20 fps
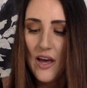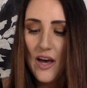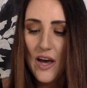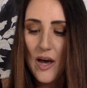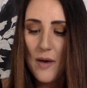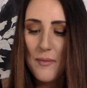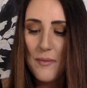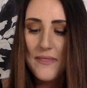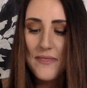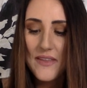
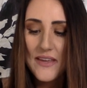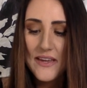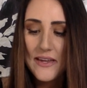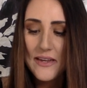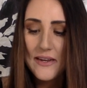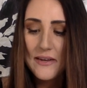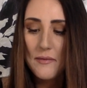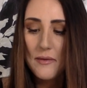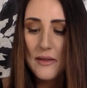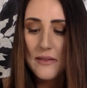And
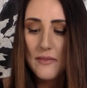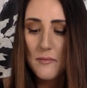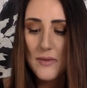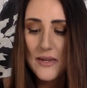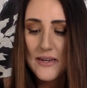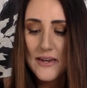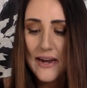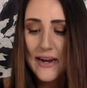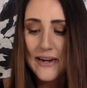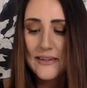then in the
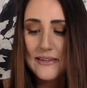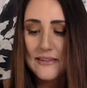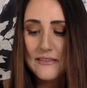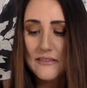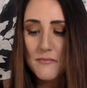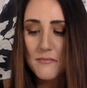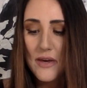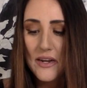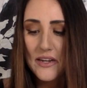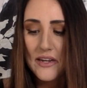
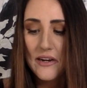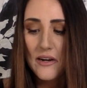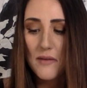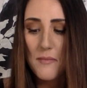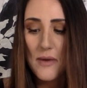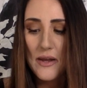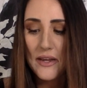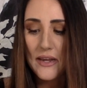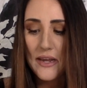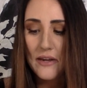mid-90s, Medicare and
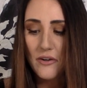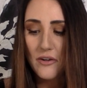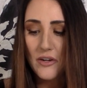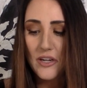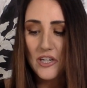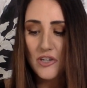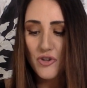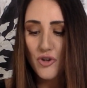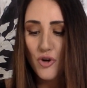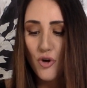Medicaid are
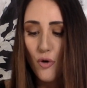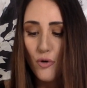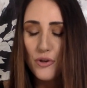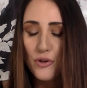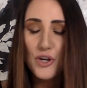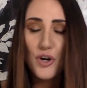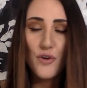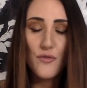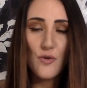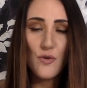getting totally
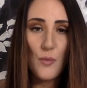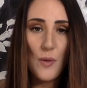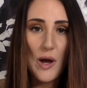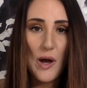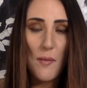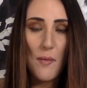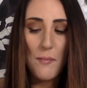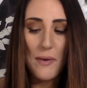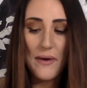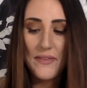
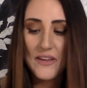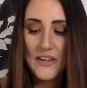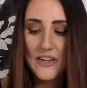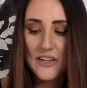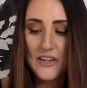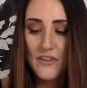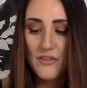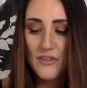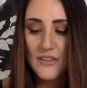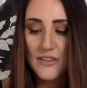overwhelmed by the
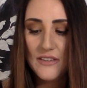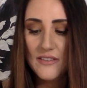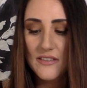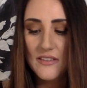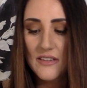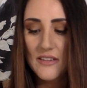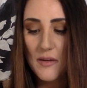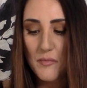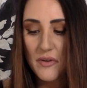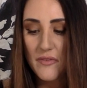increased
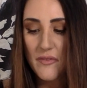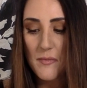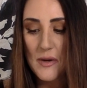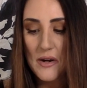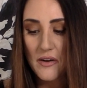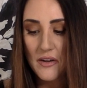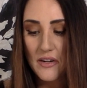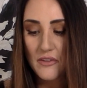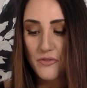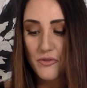number of
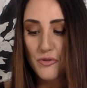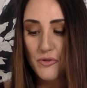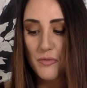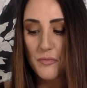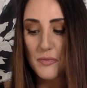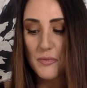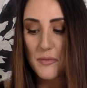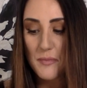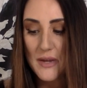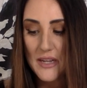Americans who are
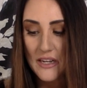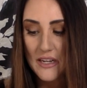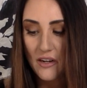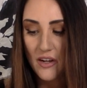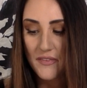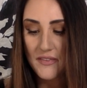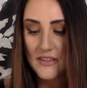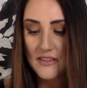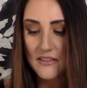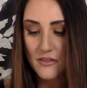dependent
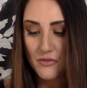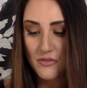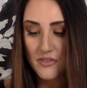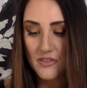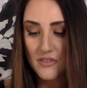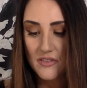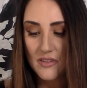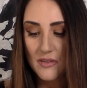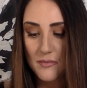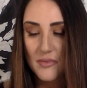on these two
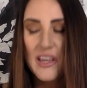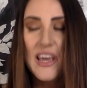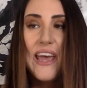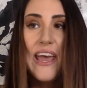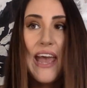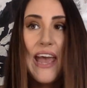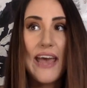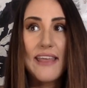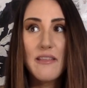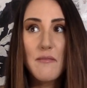systems,
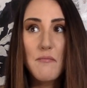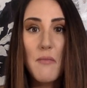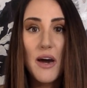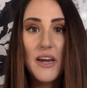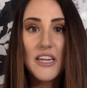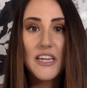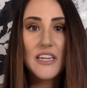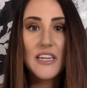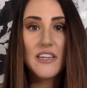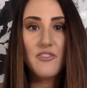and the
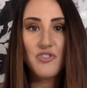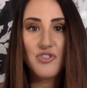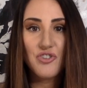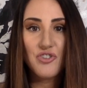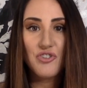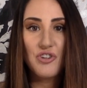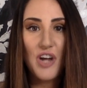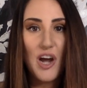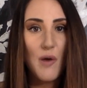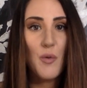money is
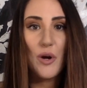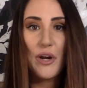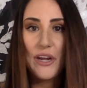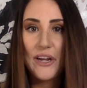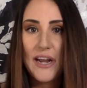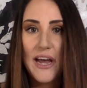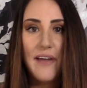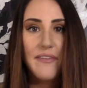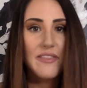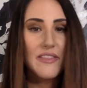just not
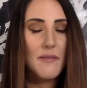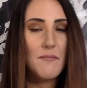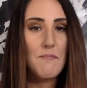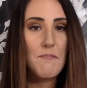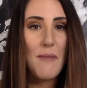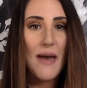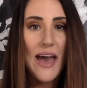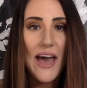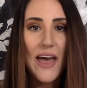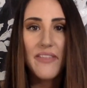working out. The
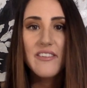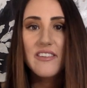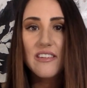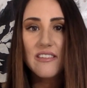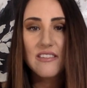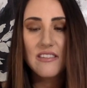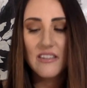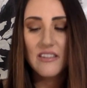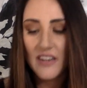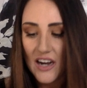math
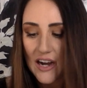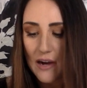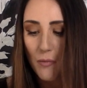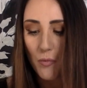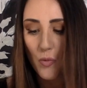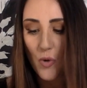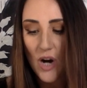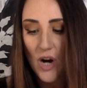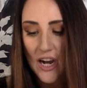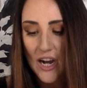does
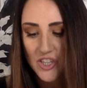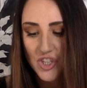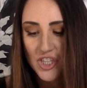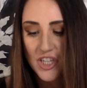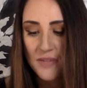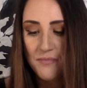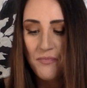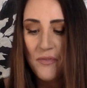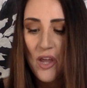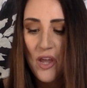not
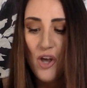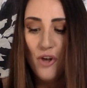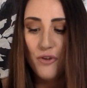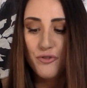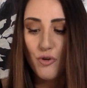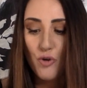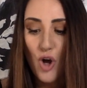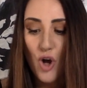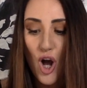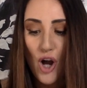wash.
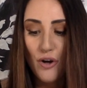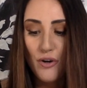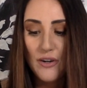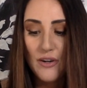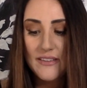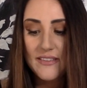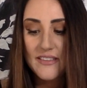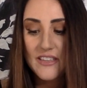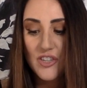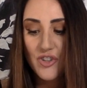So
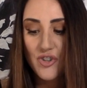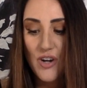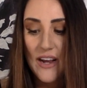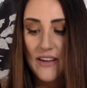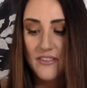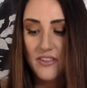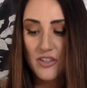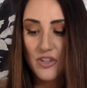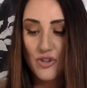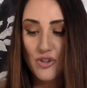Congress then
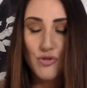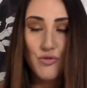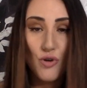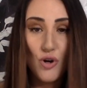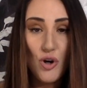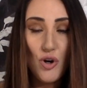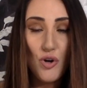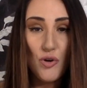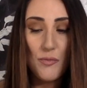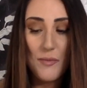tries to
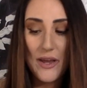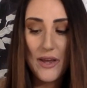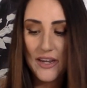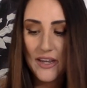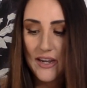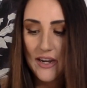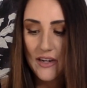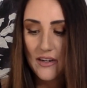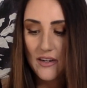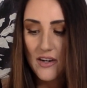control
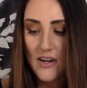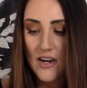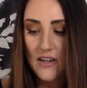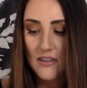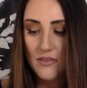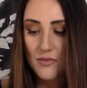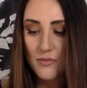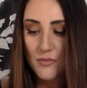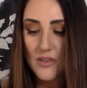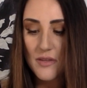Medicaid
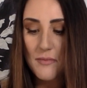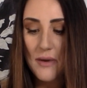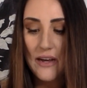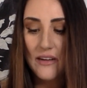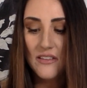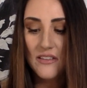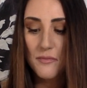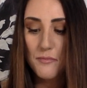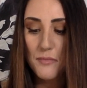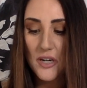costs with the
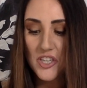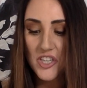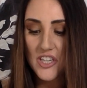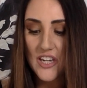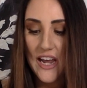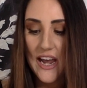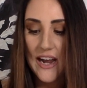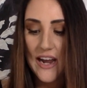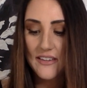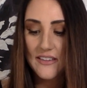Balanced
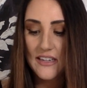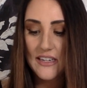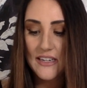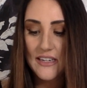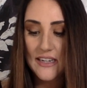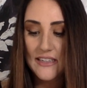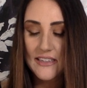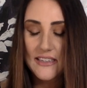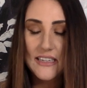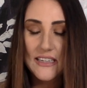Budget Act in
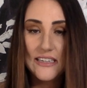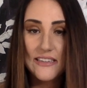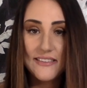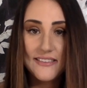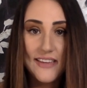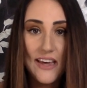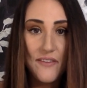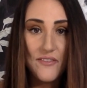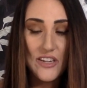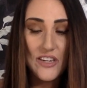
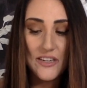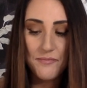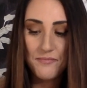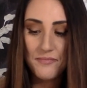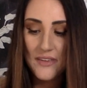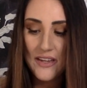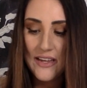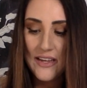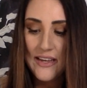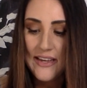1997.
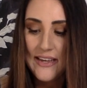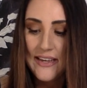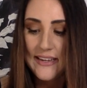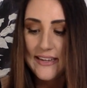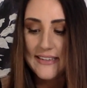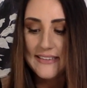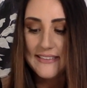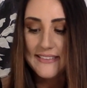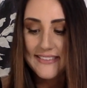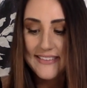
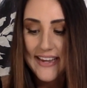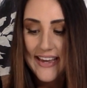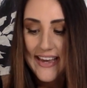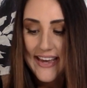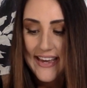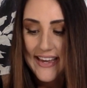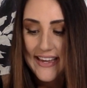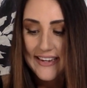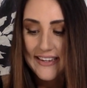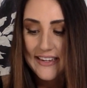
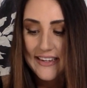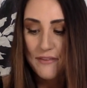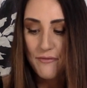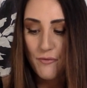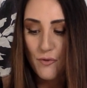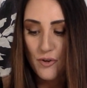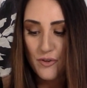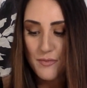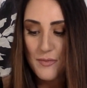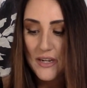Instead, it
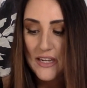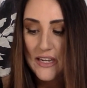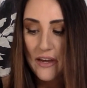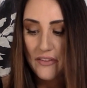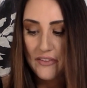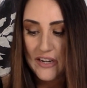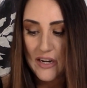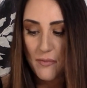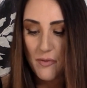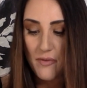forced many
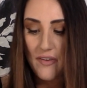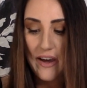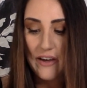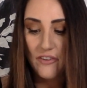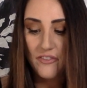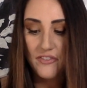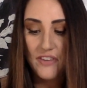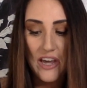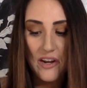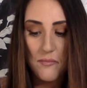healthcare
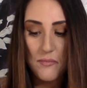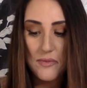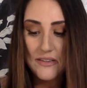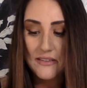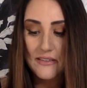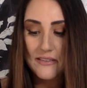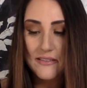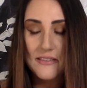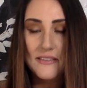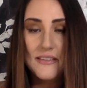providers out of
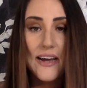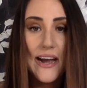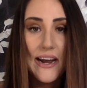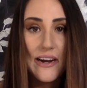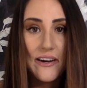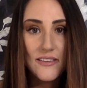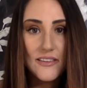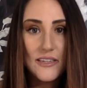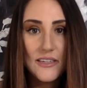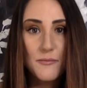business
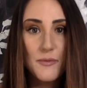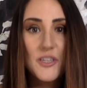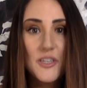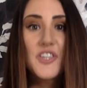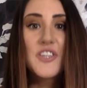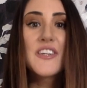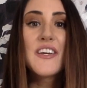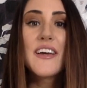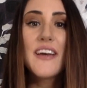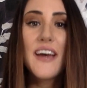entirely,
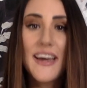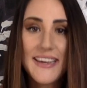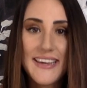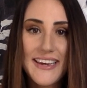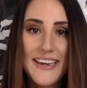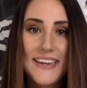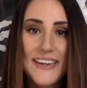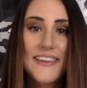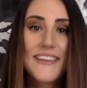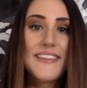which,
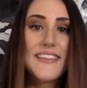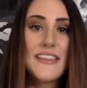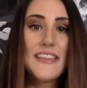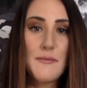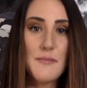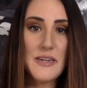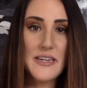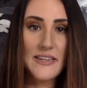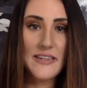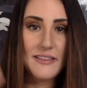again,
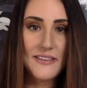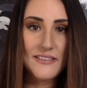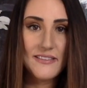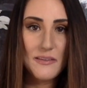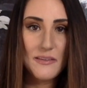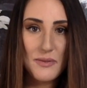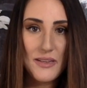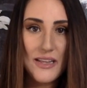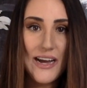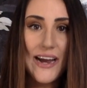limited the
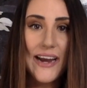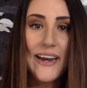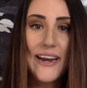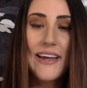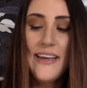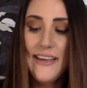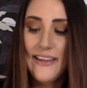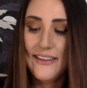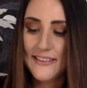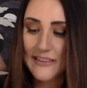supply,
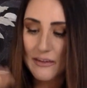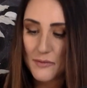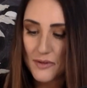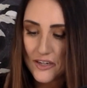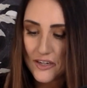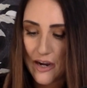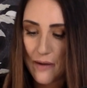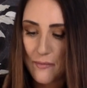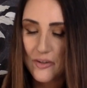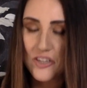
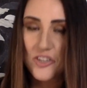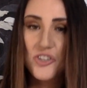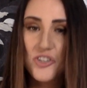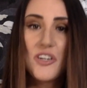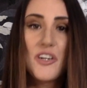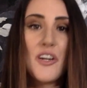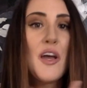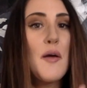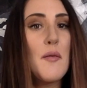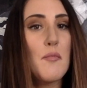limited
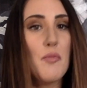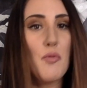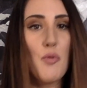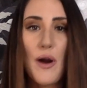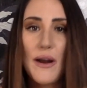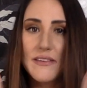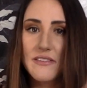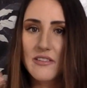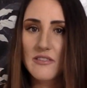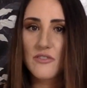competition,
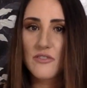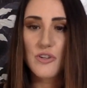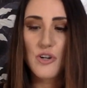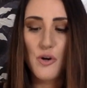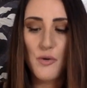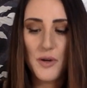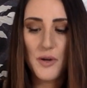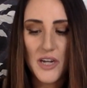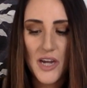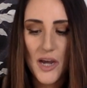prices are
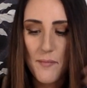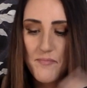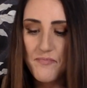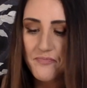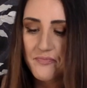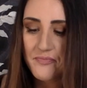going up.